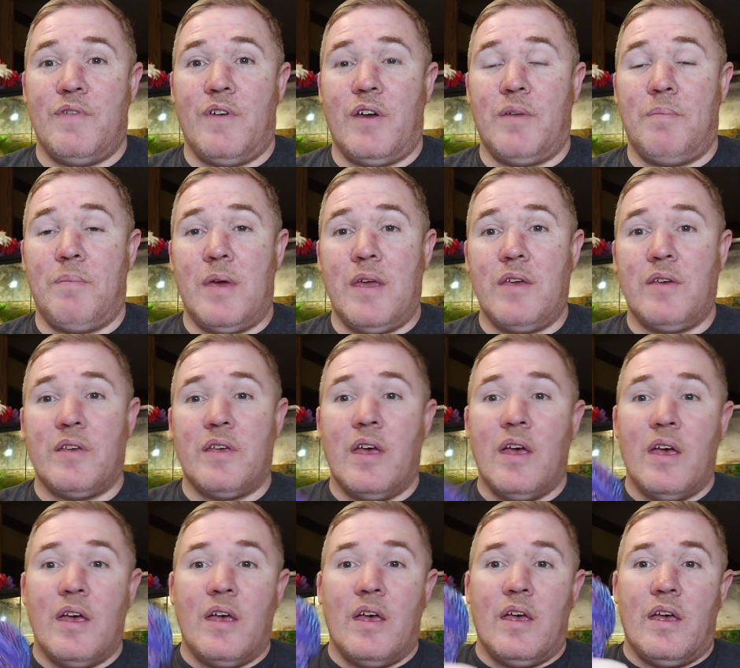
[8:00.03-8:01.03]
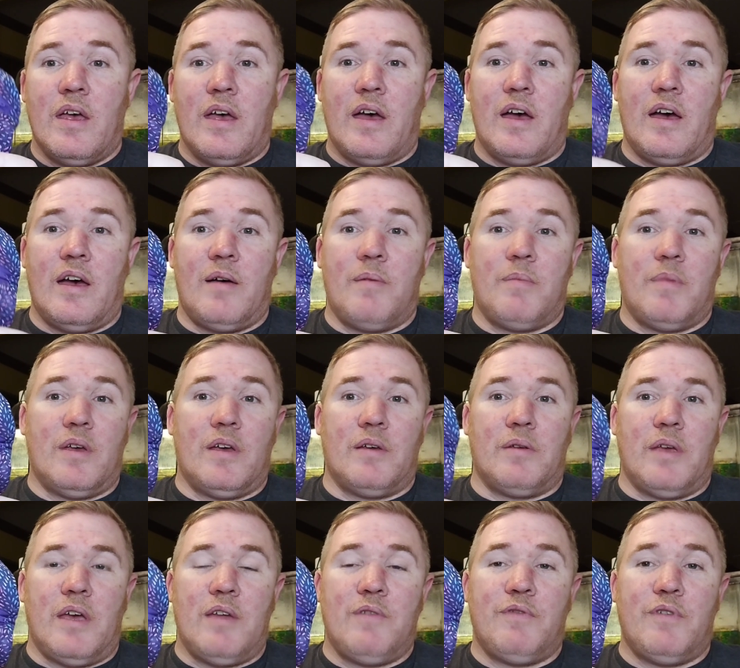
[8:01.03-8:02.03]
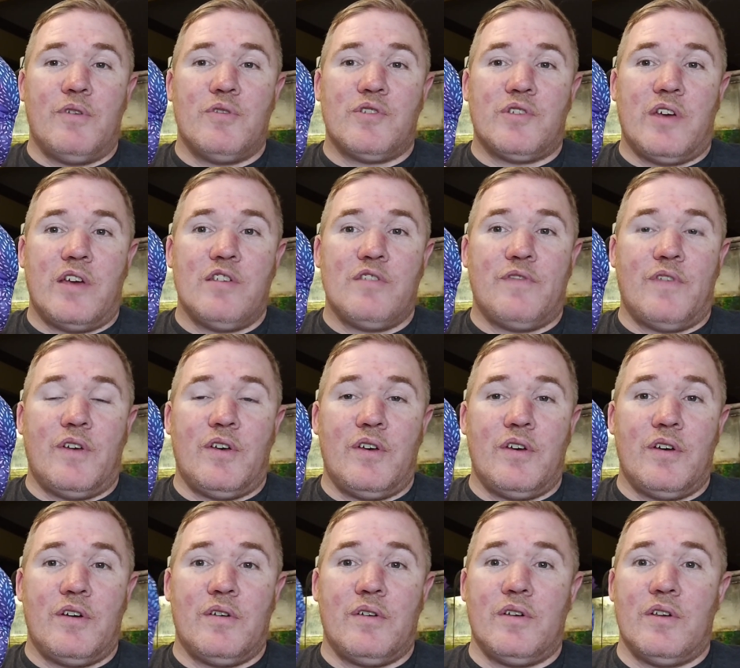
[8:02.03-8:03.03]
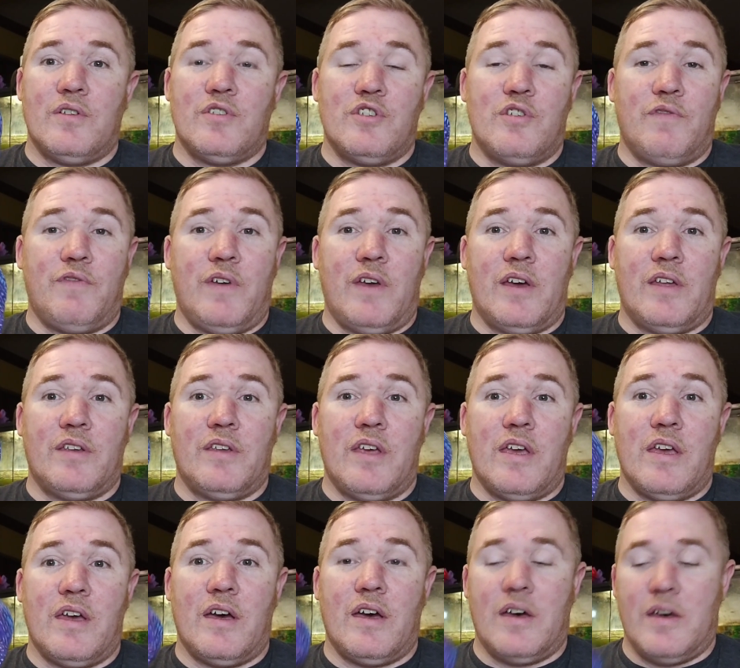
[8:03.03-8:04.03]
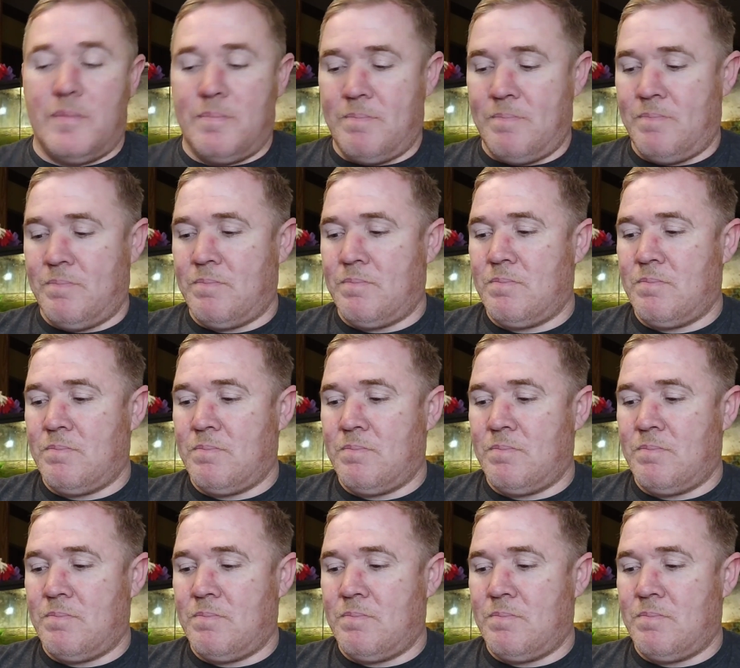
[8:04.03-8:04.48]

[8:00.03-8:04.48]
if I'd make a headphones case for her, and she found a